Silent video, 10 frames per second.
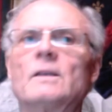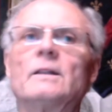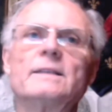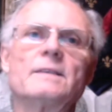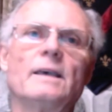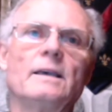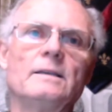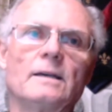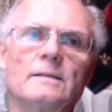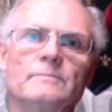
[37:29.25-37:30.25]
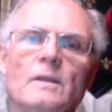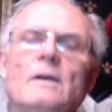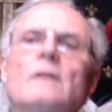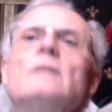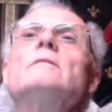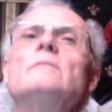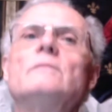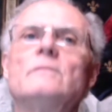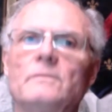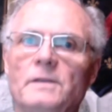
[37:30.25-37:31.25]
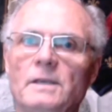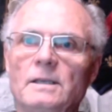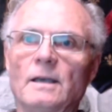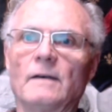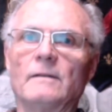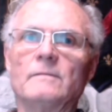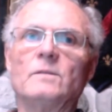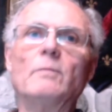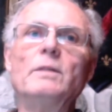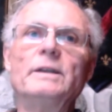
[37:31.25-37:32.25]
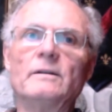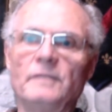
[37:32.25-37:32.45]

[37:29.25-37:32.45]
let's say, the doubling of